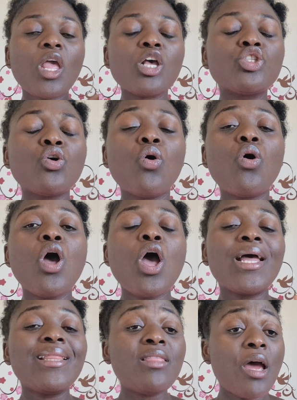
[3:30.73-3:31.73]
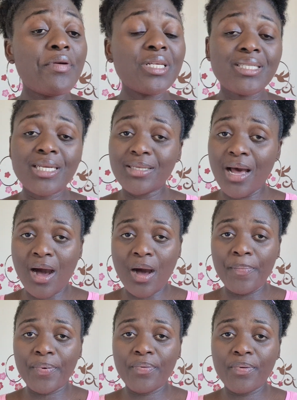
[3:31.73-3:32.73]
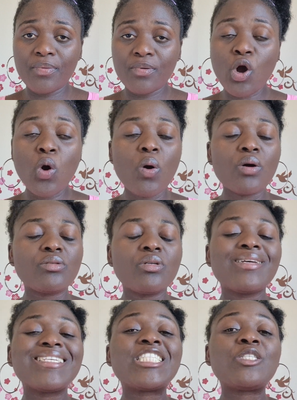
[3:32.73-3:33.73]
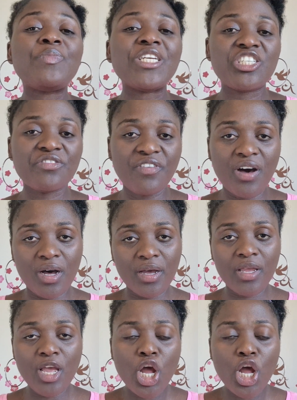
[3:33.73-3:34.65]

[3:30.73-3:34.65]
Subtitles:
So there is this app called Speechify.